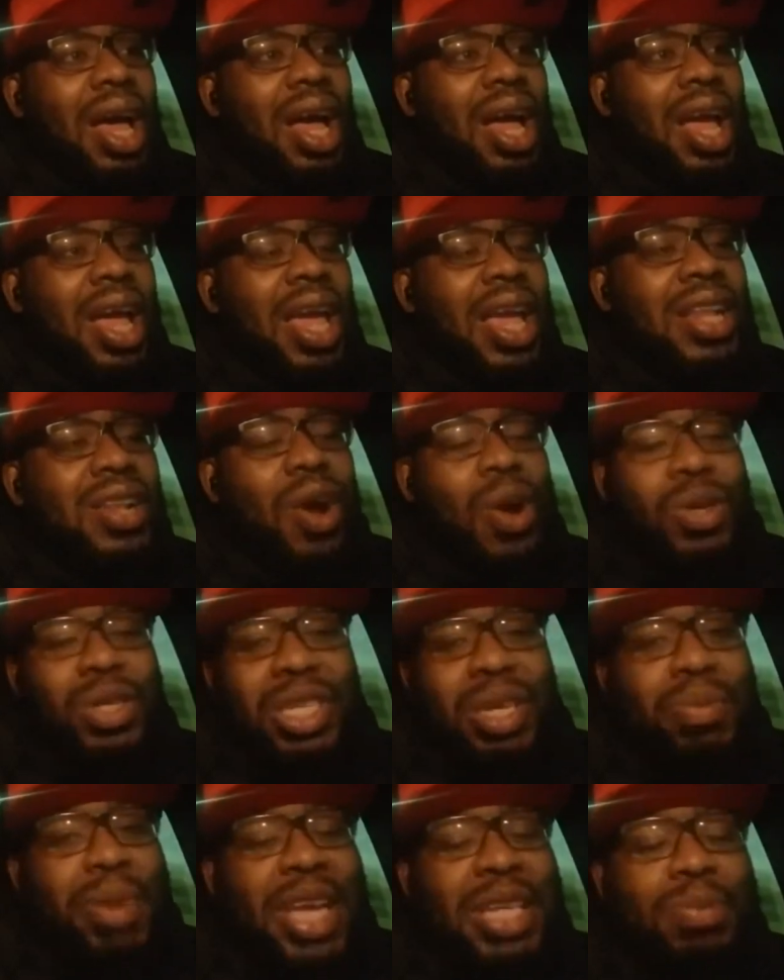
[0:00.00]
he knows
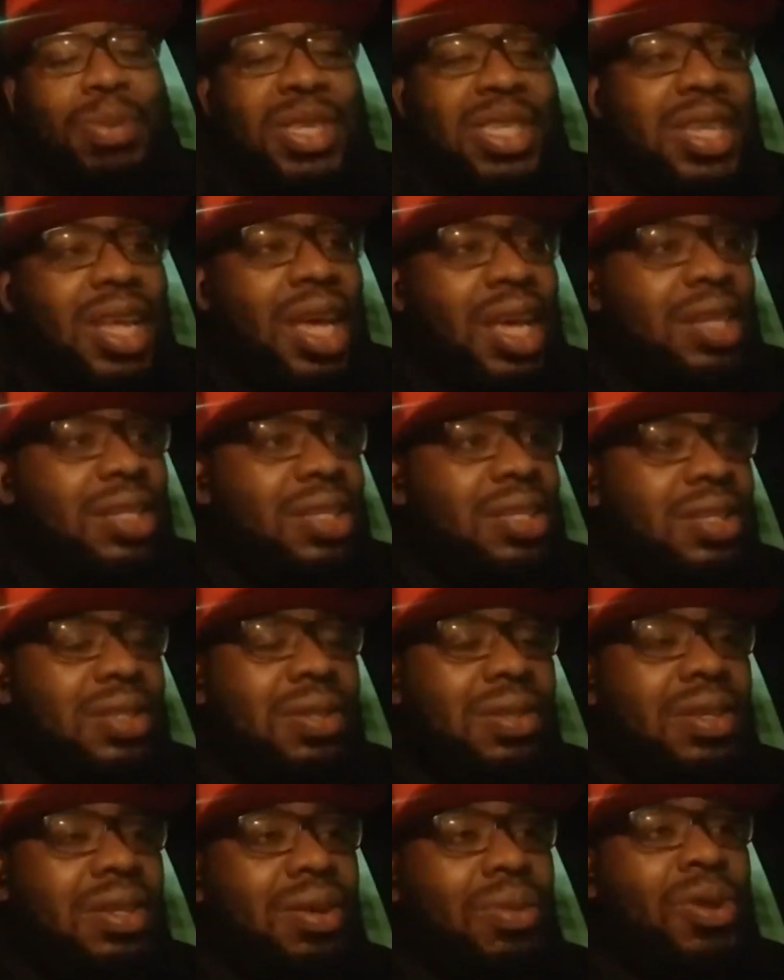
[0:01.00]
he makes mistakes.
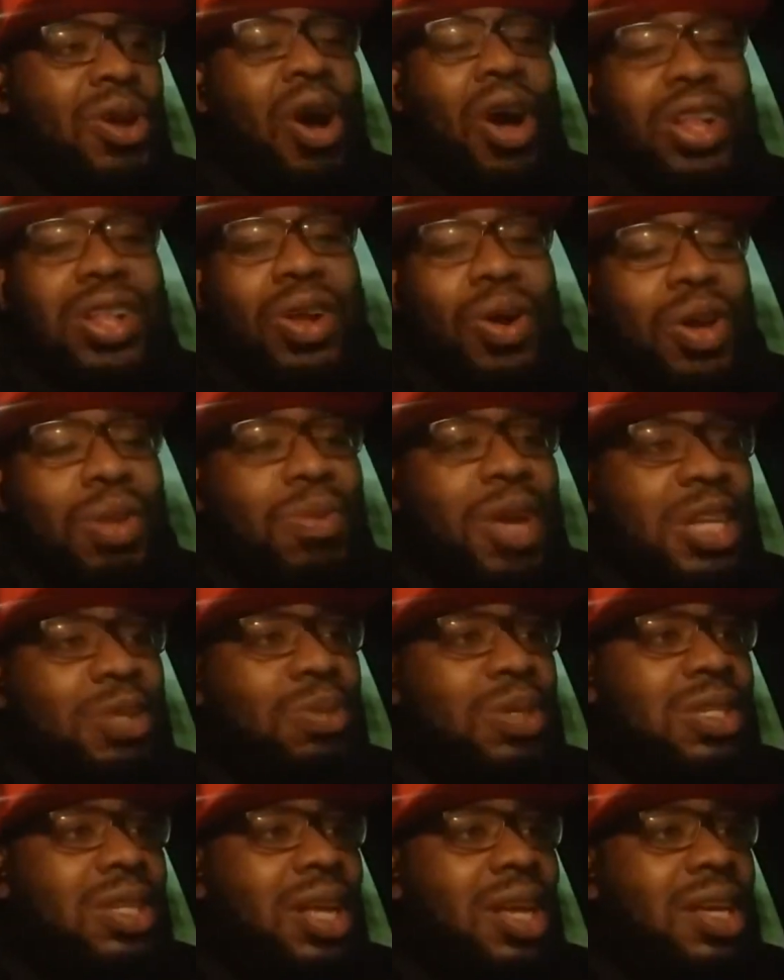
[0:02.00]
We all know he makes
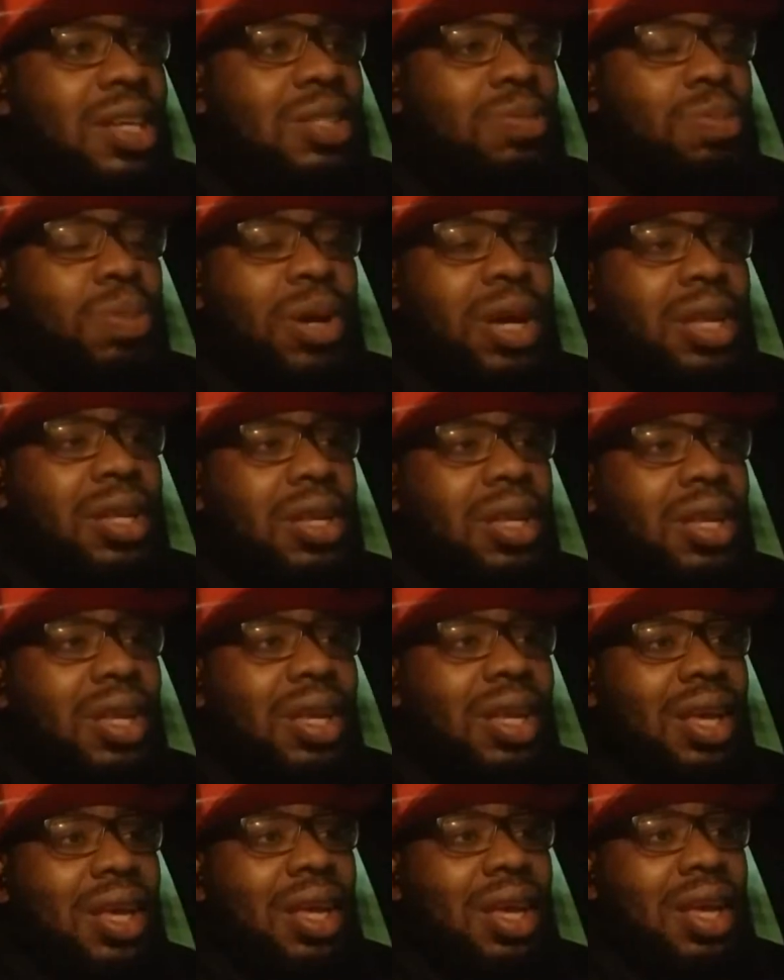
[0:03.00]
mistakes, but,
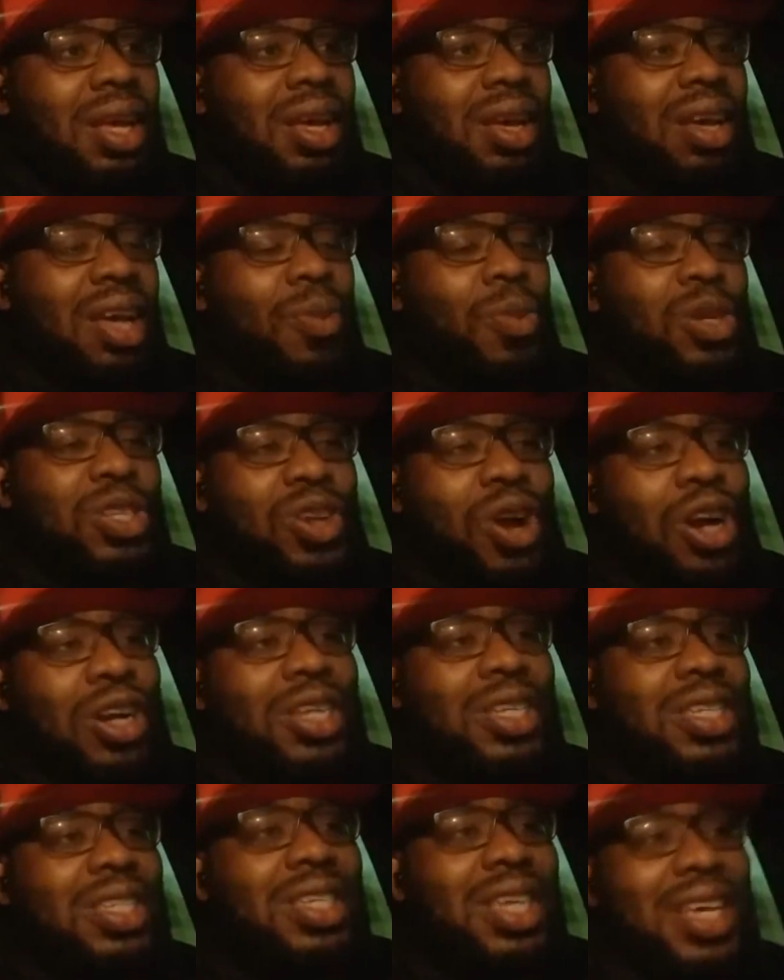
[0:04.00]
and we're starting to
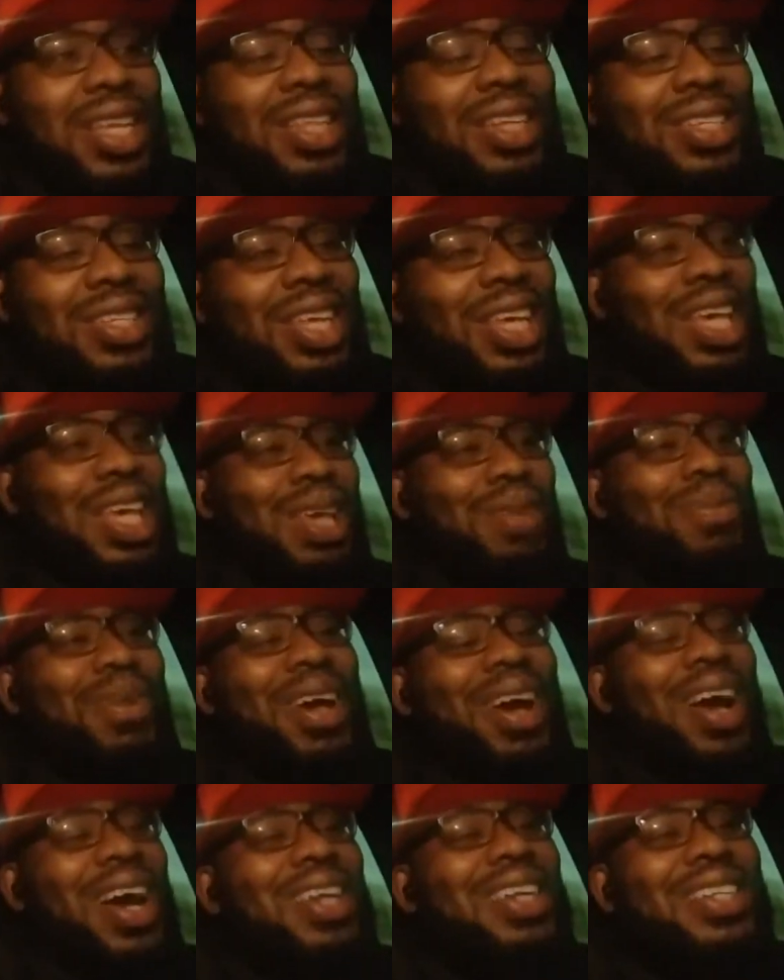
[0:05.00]
see the team
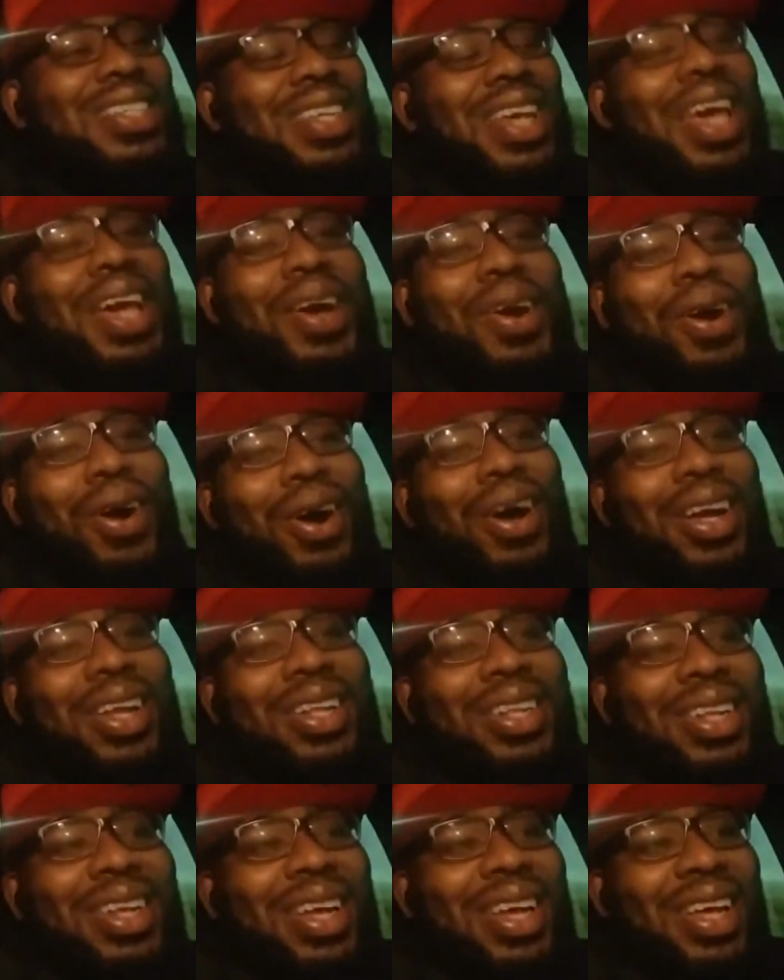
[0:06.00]
kind of take
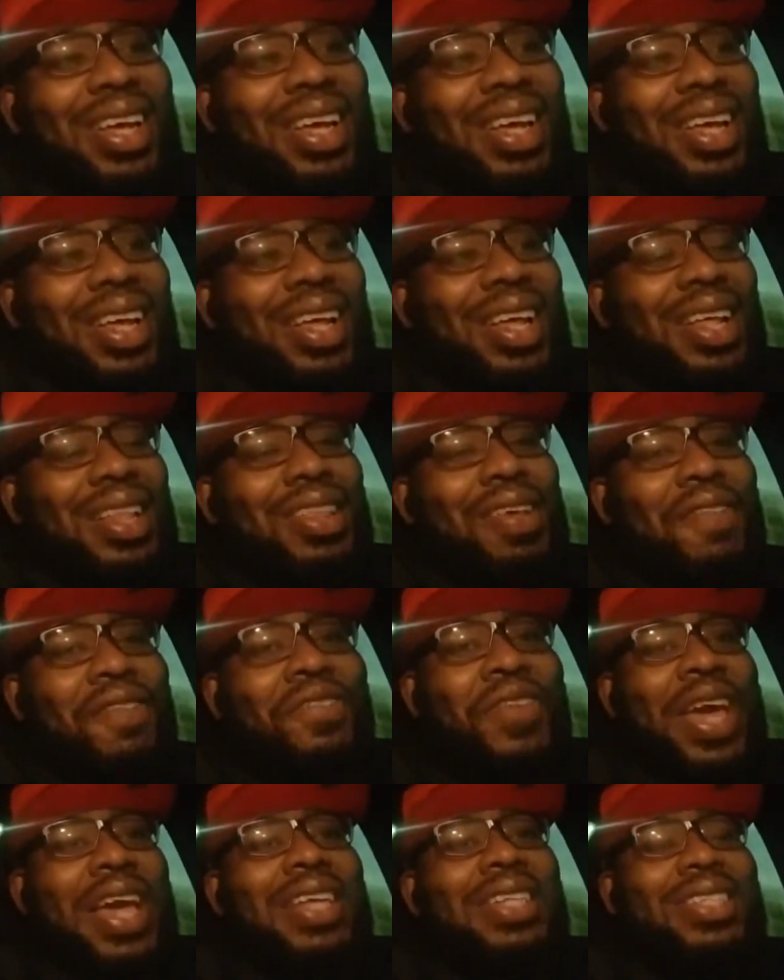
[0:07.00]
on the
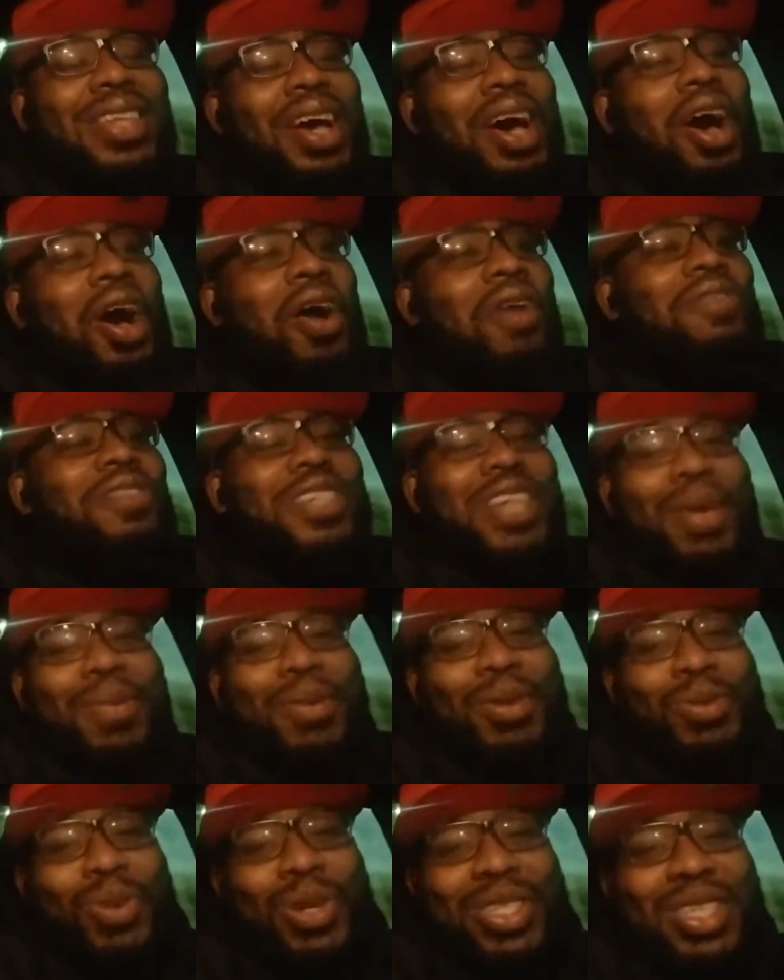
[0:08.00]
face of
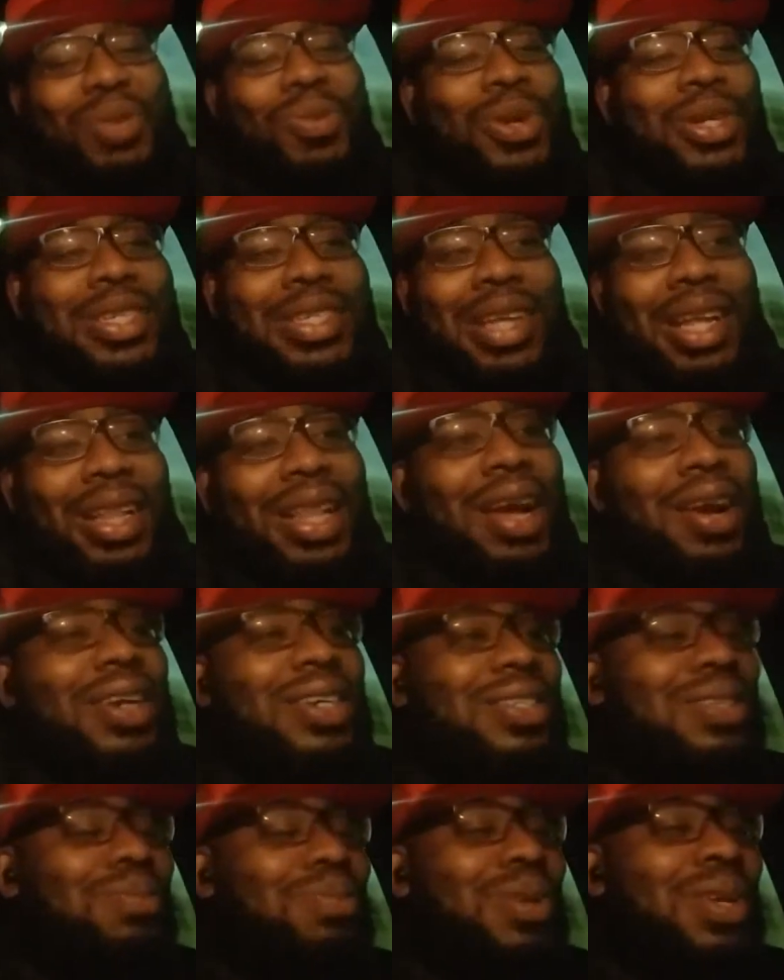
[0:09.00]
Jameis Winston, which is
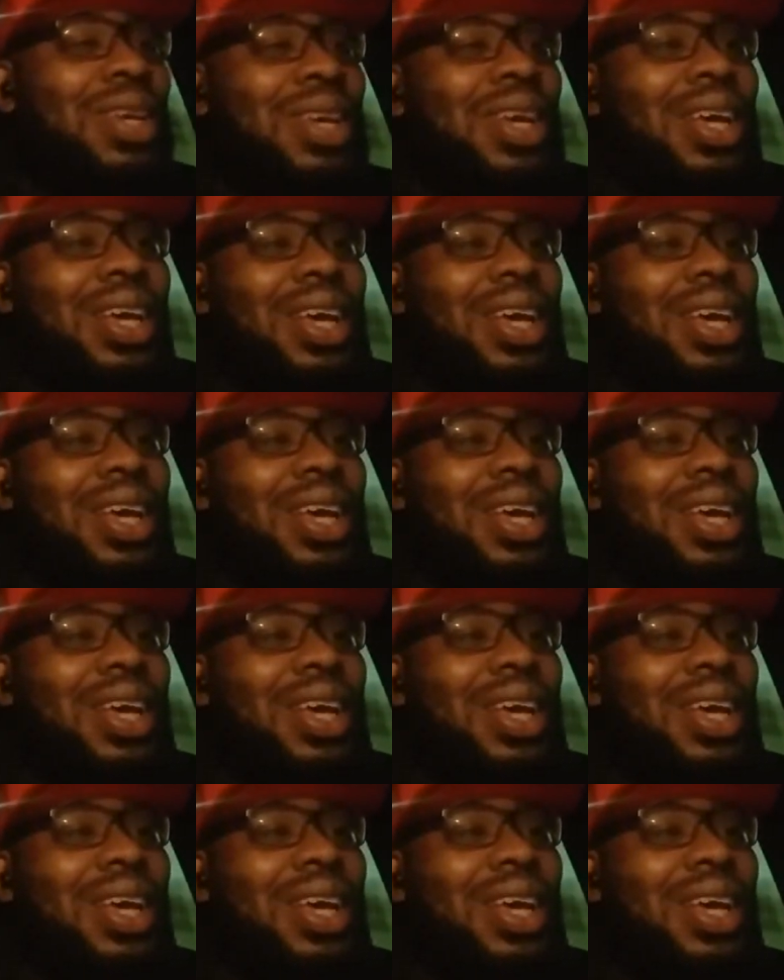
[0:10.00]
hilarious to me.